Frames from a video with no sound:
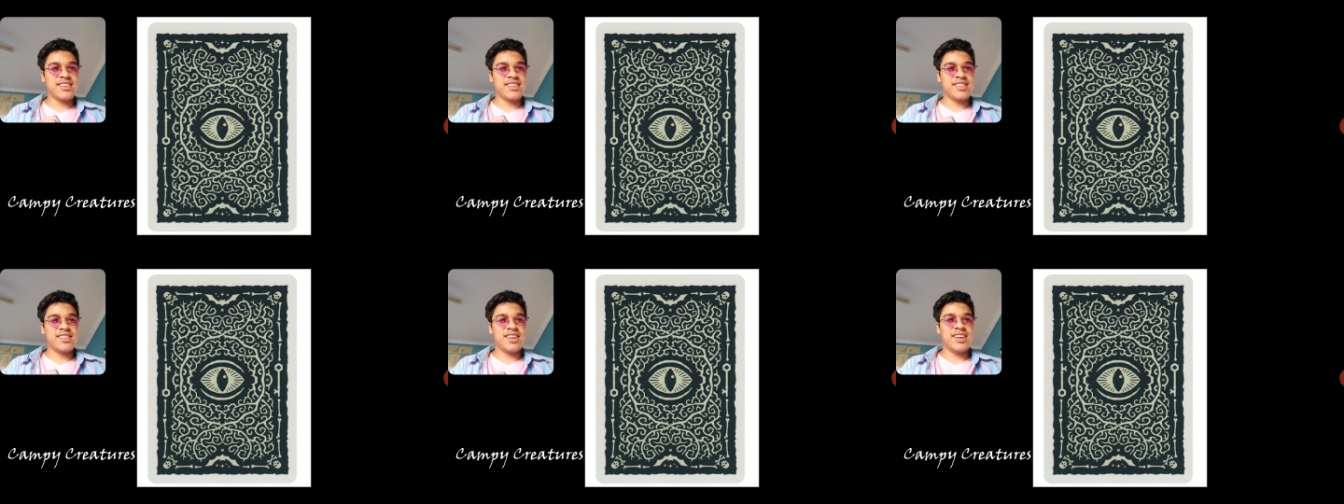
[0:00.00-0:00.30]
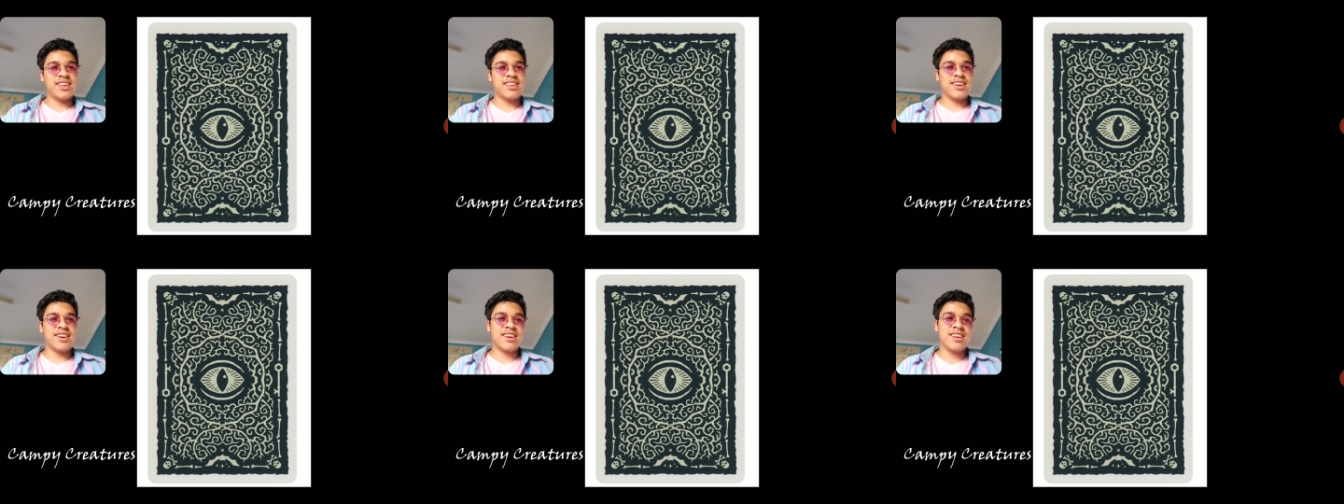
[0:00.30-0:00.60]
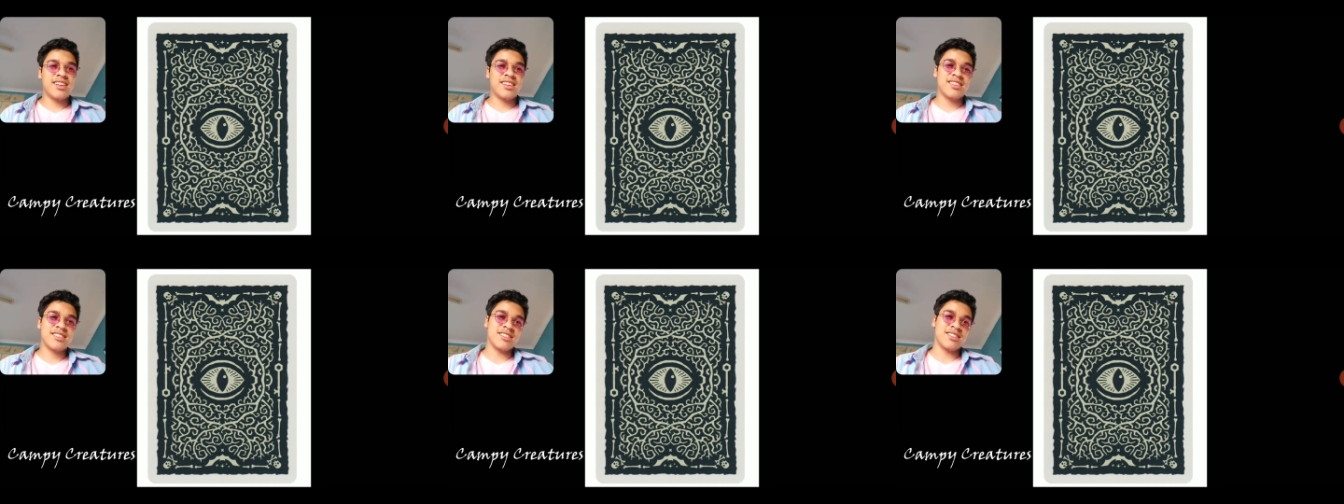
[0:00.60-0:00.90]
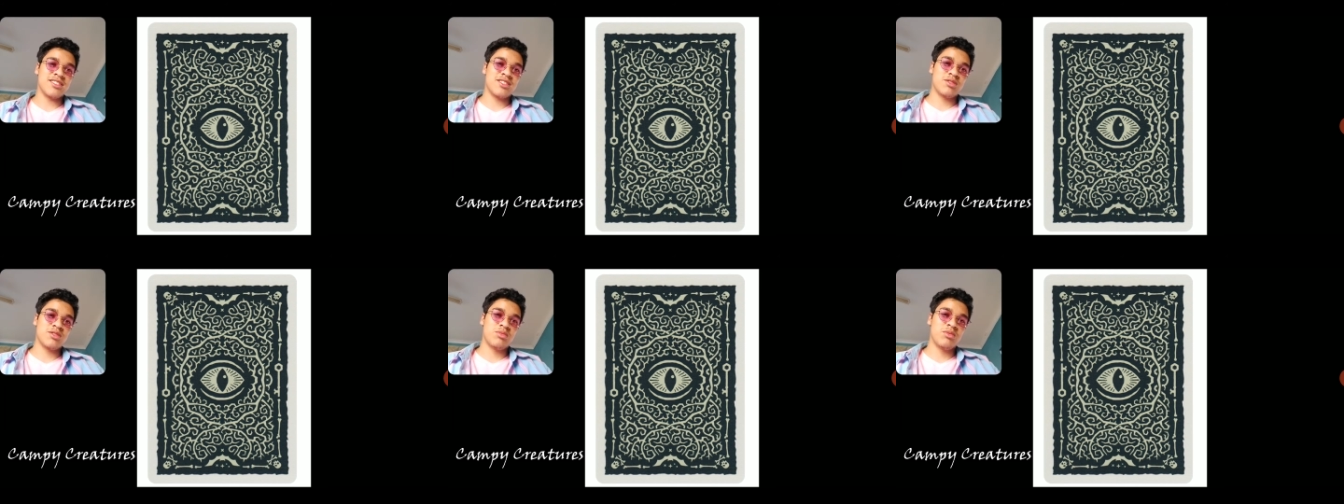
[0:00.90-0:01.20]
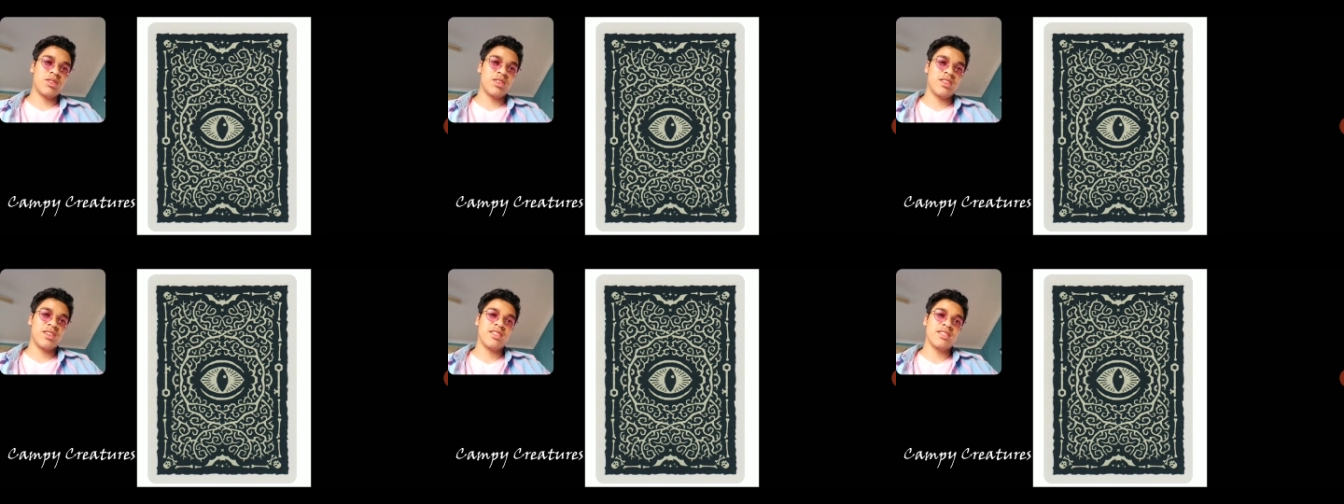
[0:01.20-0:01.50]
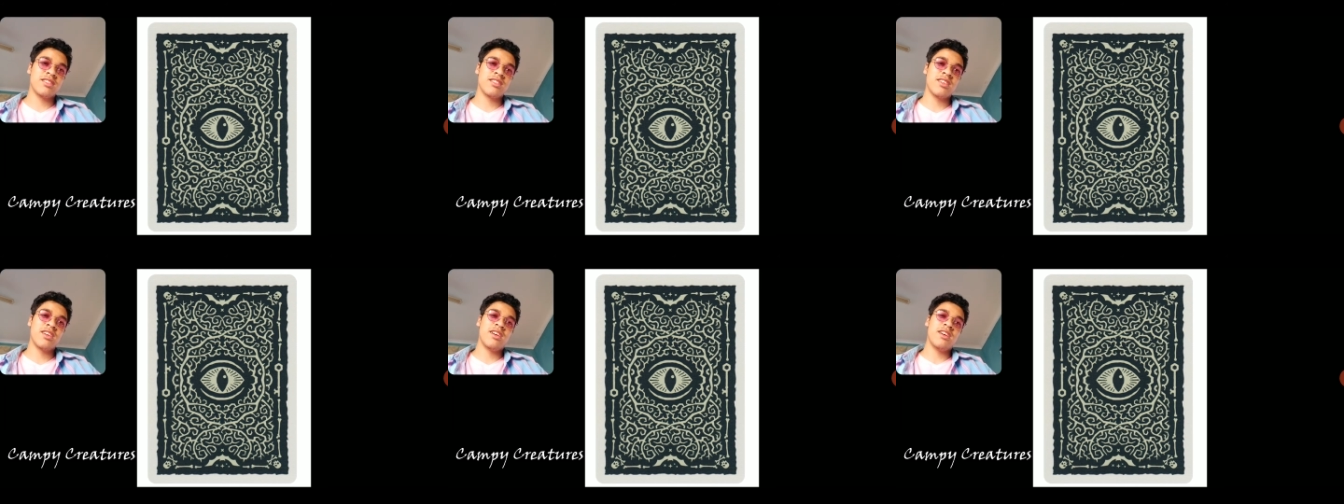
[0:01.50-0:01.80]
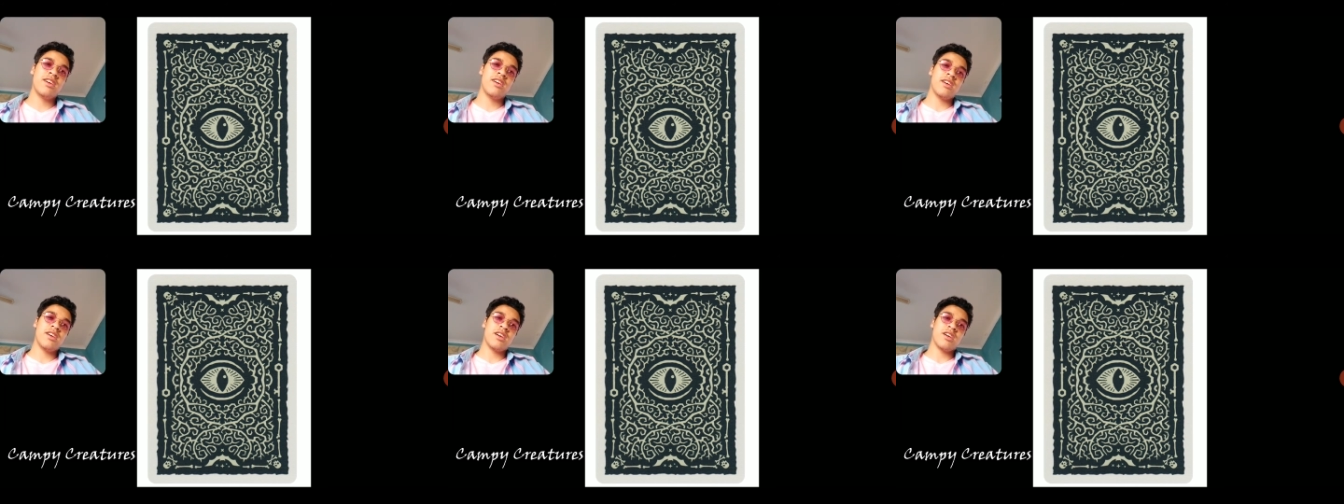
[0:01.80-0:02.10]
details and swirls.
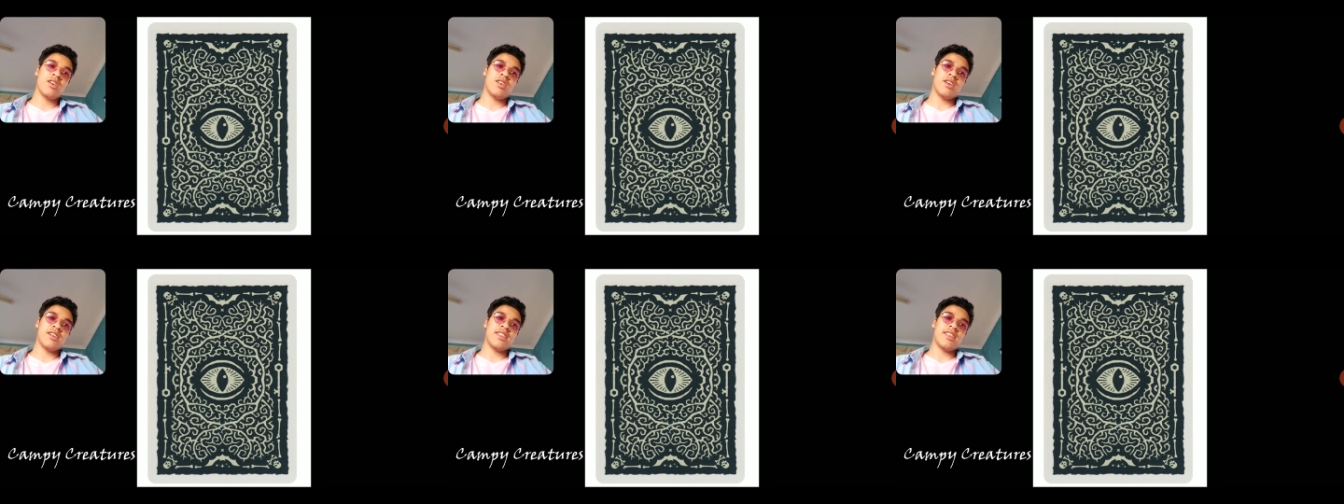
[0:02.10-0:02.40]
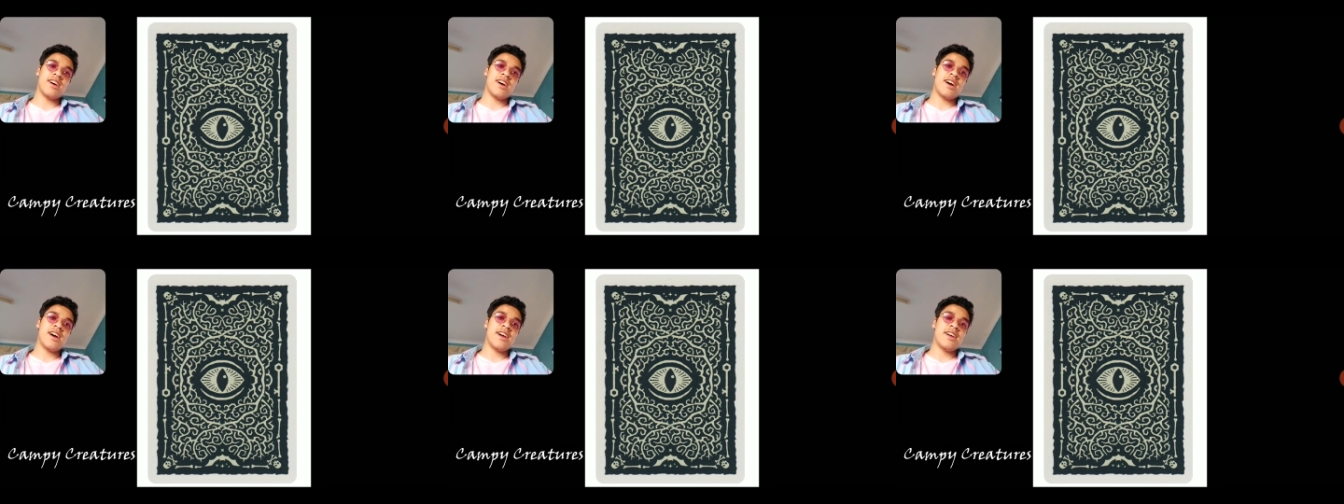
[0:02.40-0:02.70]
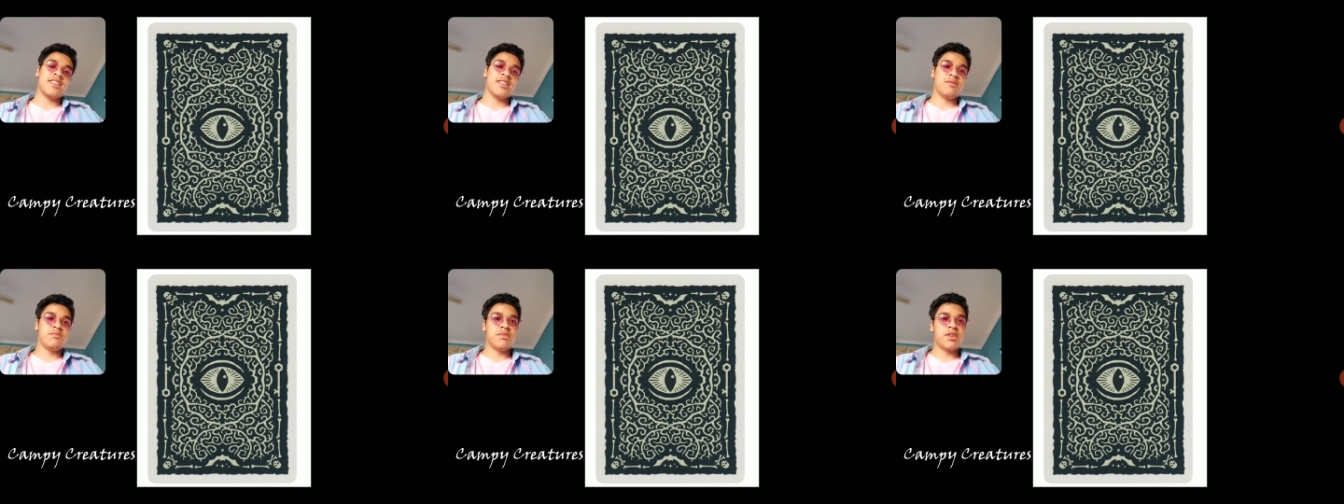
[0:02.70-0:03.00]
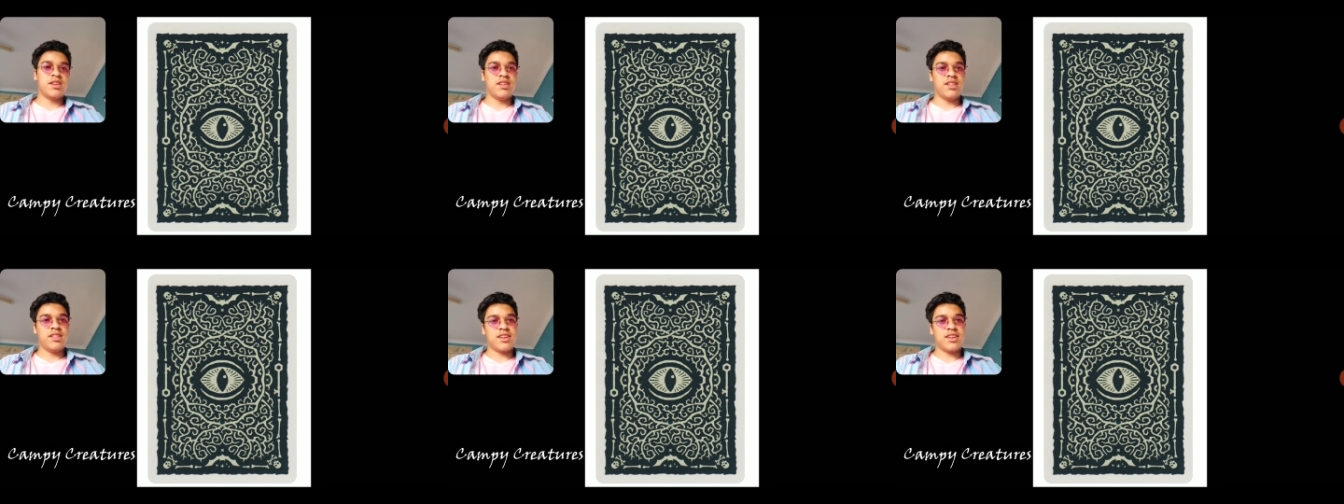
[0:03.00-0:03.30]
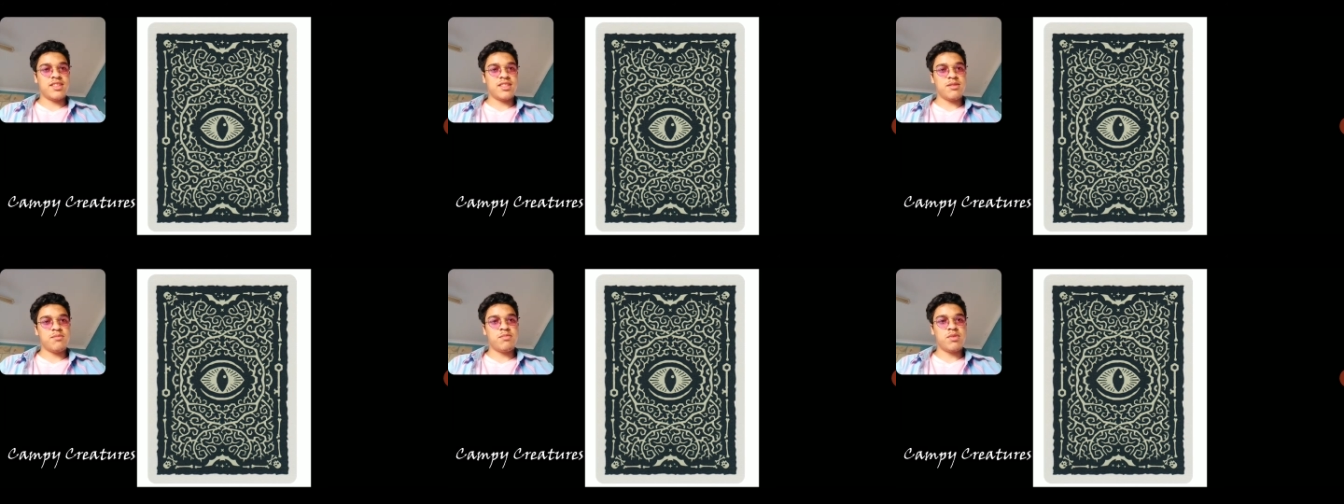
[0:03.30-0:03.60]
Got the eye in the middle and the